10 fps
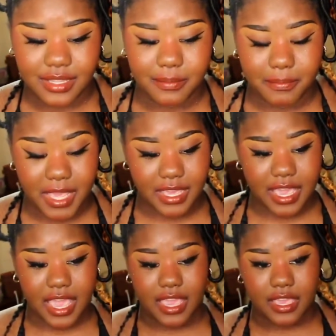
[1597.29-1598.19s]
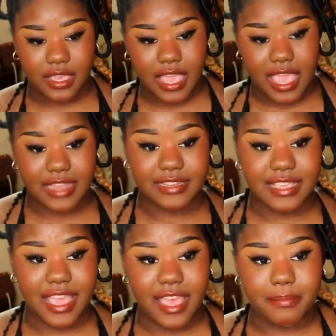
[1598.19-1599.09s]
make a end
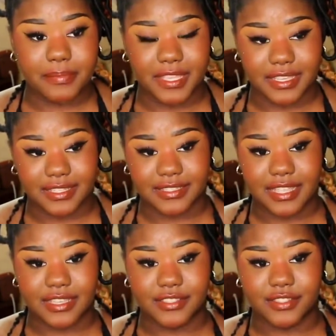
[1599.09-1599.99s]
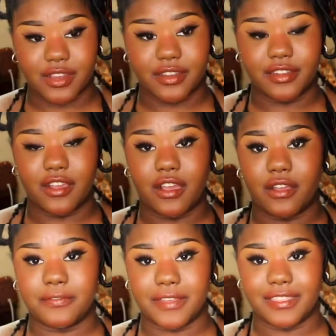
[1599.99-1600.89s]
cap because I started
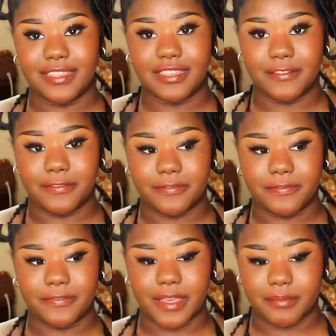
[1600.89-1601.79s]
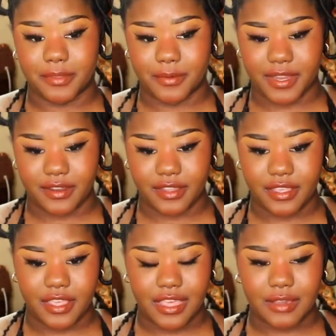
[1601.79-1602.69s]
off, I think in February,
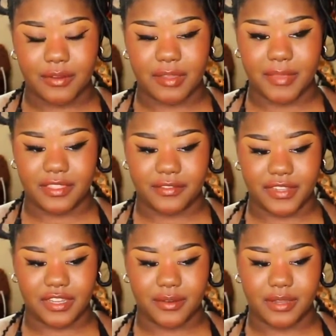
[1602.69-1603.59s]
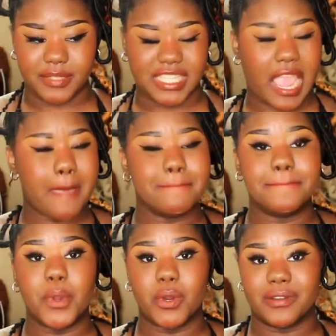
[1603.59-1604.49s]
where I made the video where I'm just like, I'm
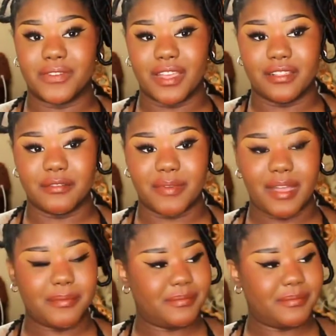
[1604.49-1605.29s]
bored of ColourPop.